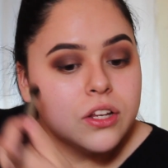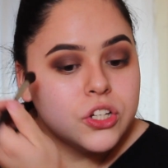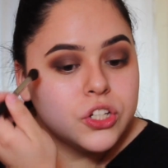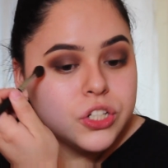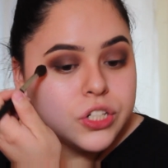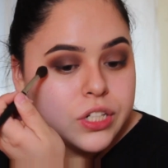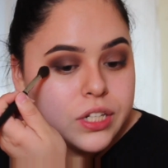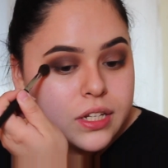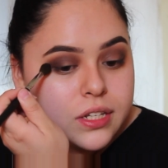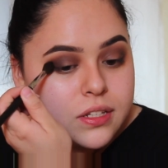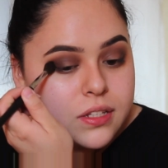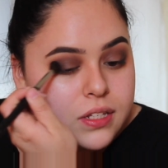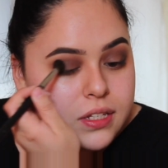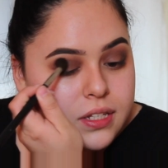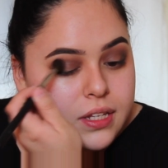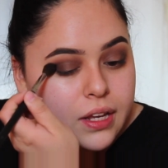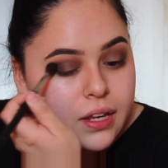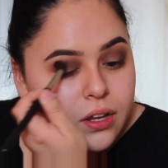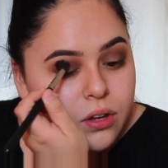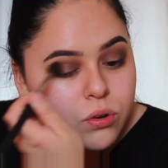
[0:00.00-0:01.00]
She is the
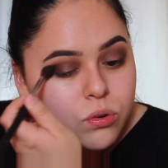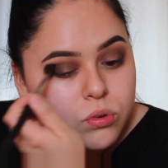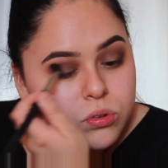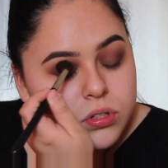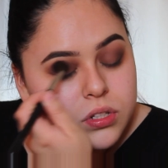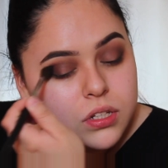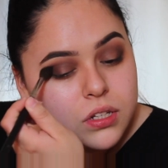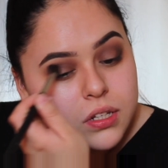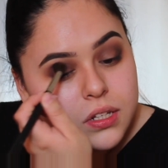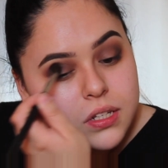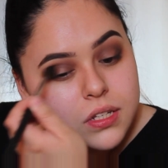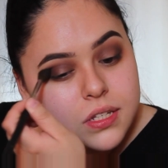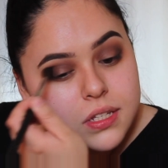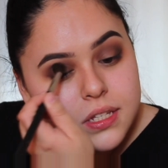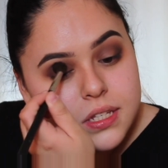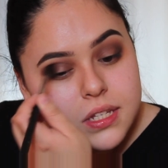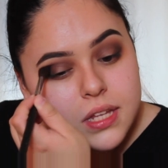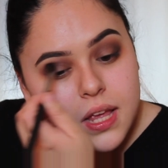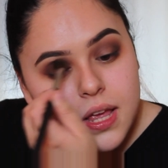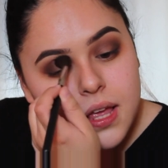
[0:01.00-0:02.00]
second
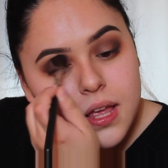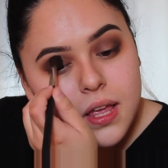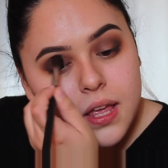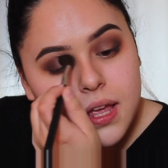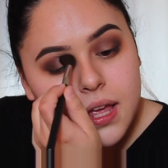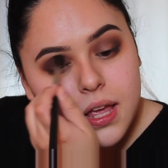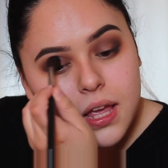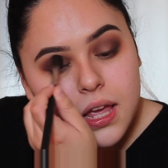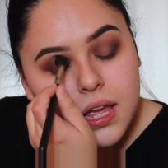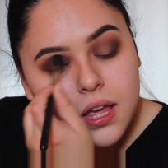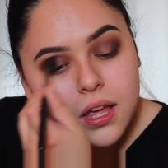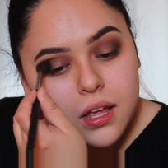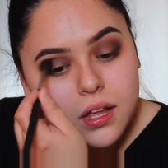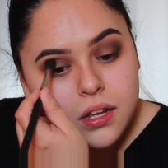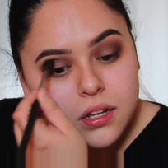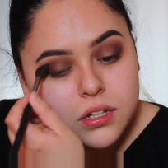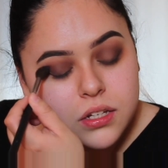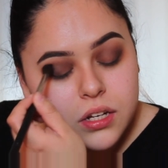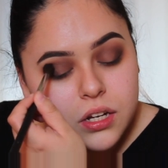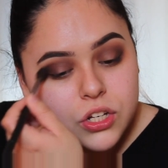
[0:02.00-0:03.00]
oldest,
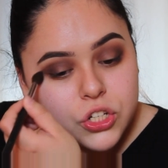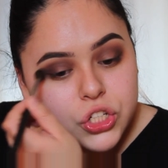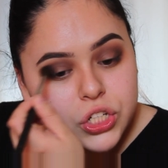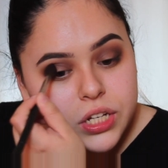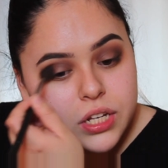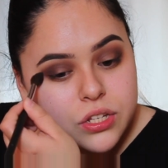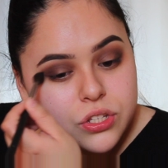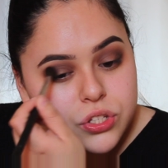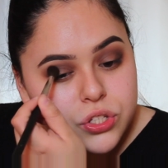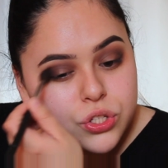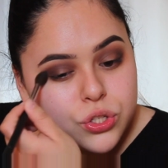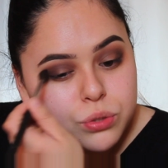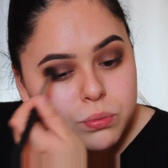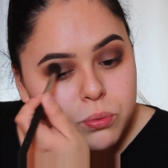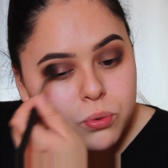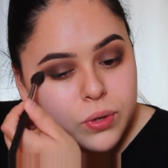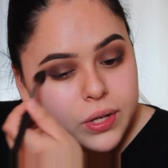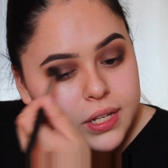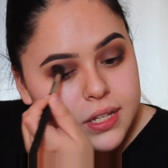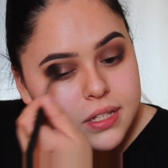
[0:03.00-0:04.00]
and she has 2
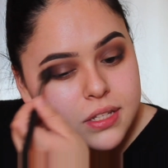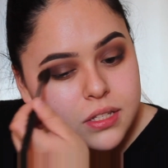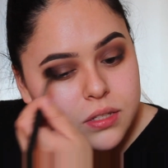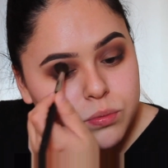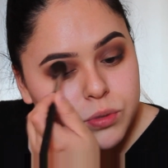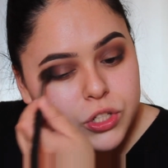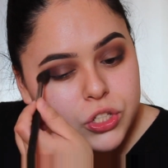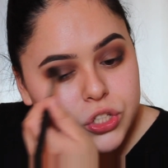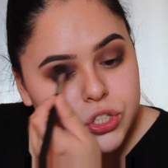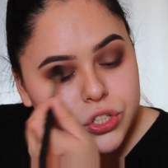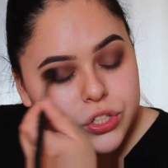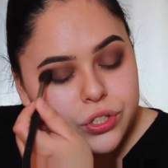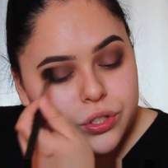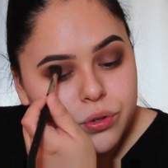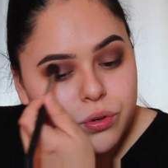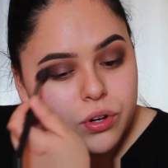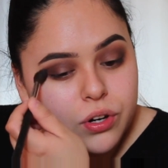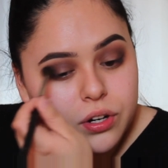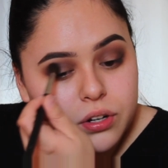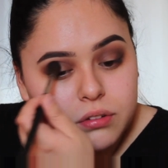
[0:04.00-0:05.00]
boys, which
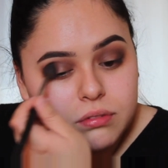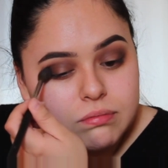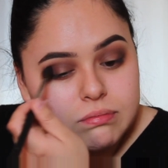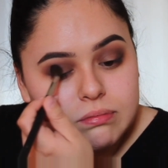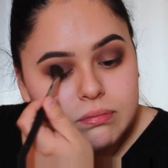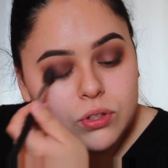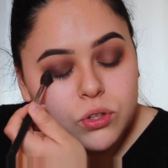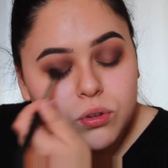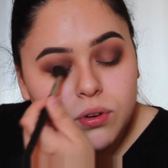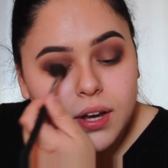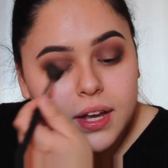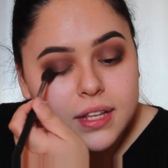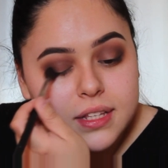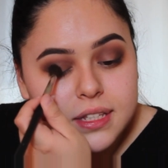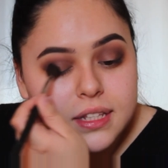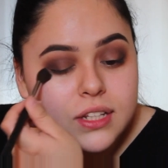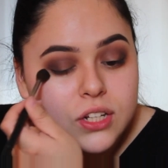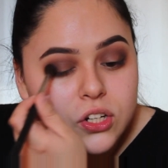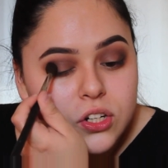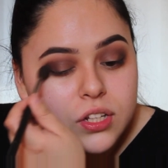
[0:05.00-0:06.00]
you
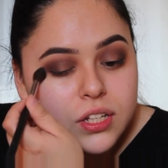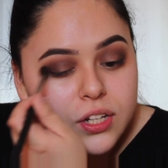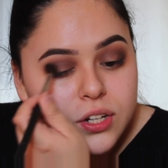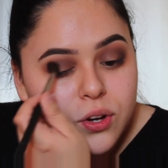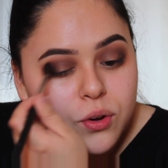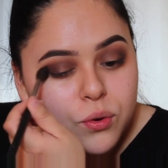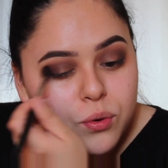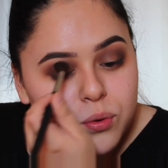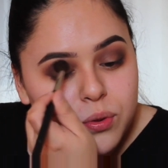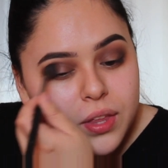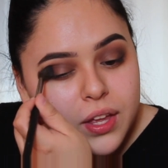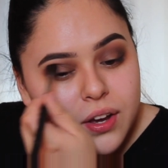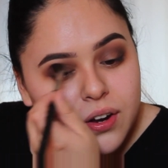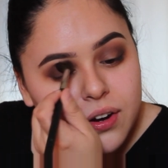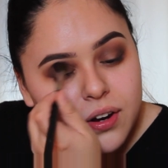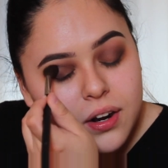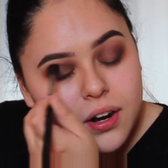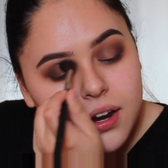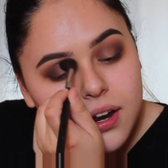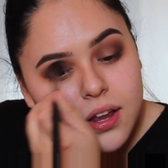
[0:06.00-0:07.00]
guys literally know who they
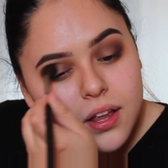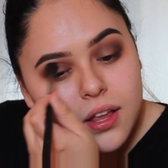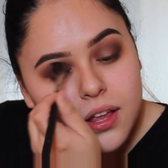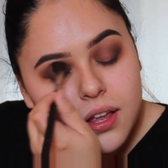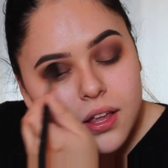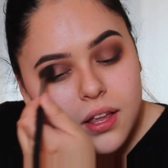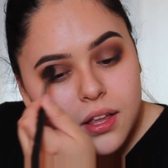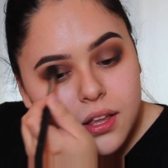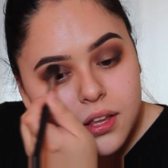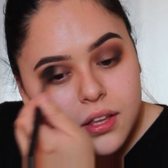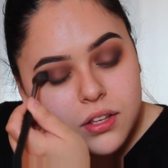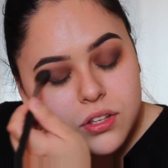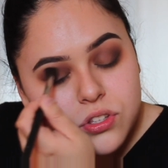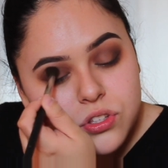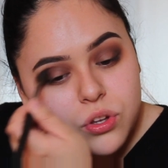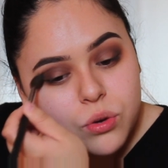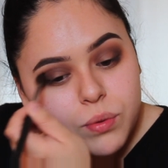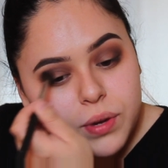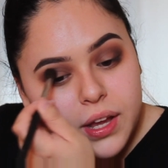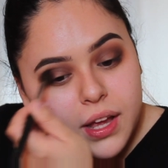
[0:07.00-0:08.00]
are.
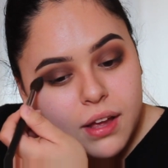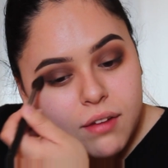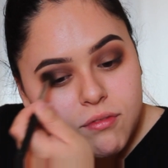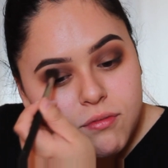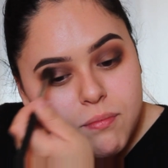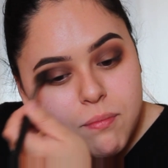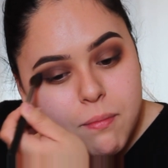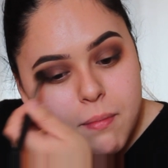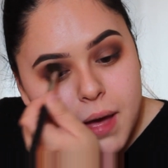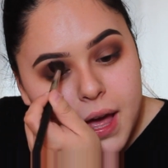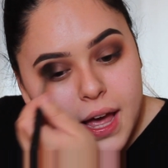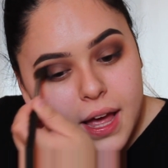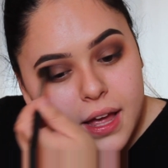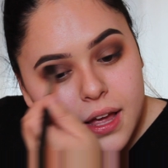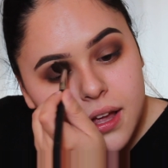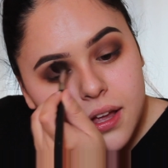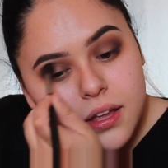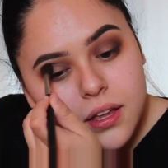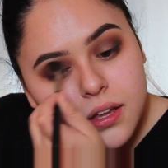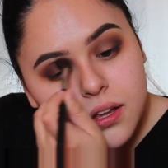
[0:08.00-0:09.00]
So we have
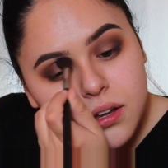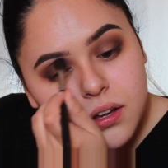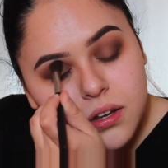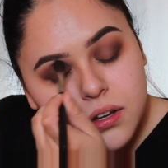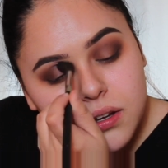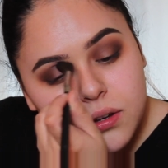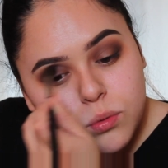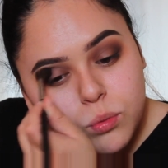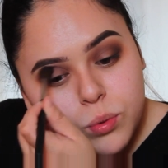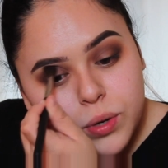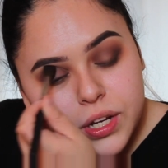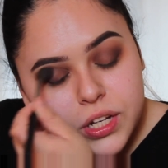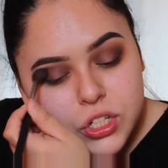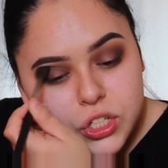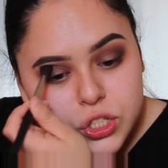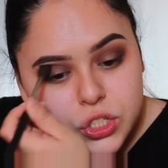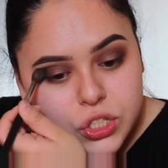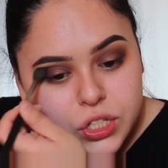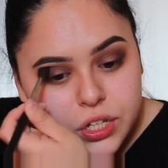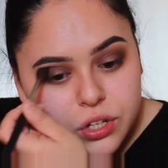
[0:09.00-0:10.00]
Matt,
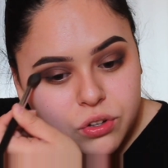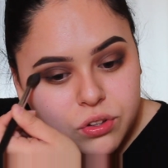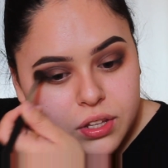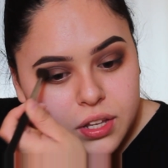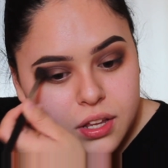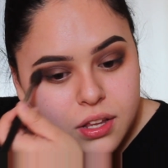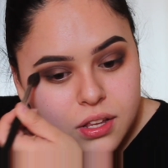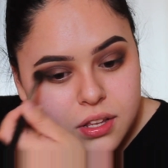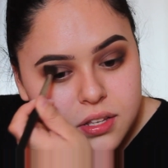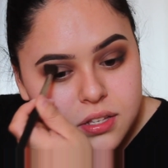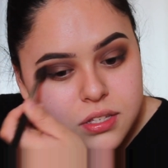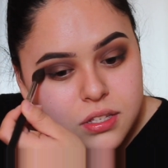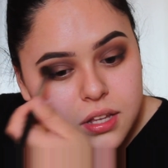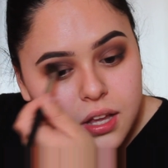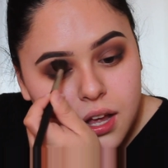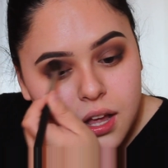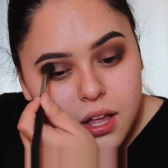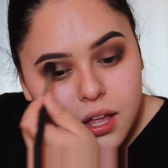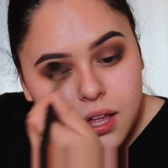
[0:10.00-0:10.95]
which he only has,